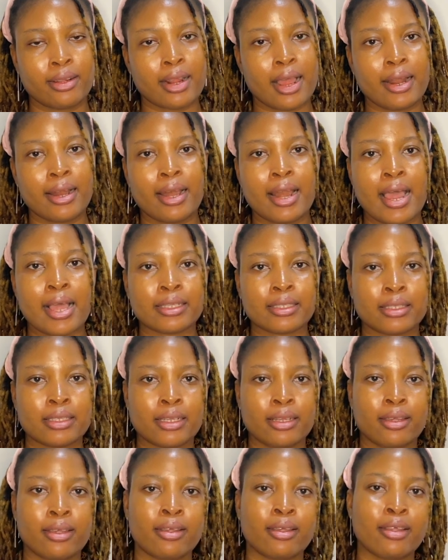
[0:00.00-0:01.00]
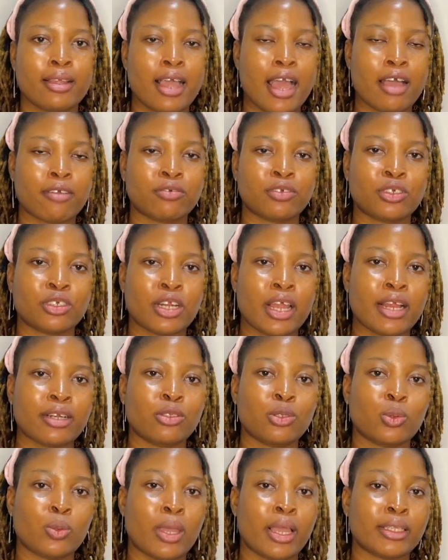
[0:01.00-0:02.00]
And lastly, I've
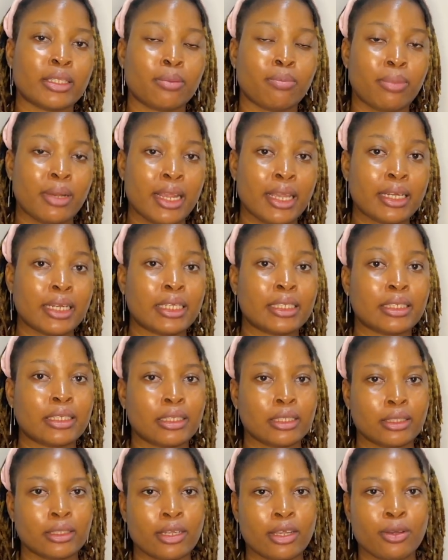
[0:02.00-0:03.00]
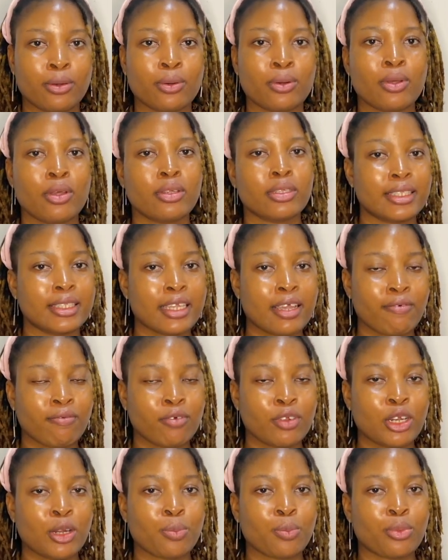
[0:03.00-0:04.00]
tried to explain in detail
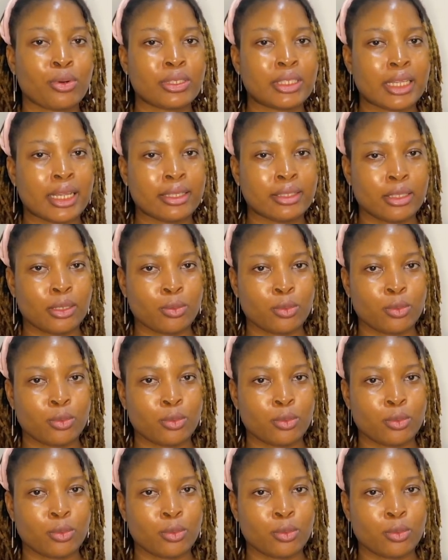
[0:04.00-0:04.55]
7 important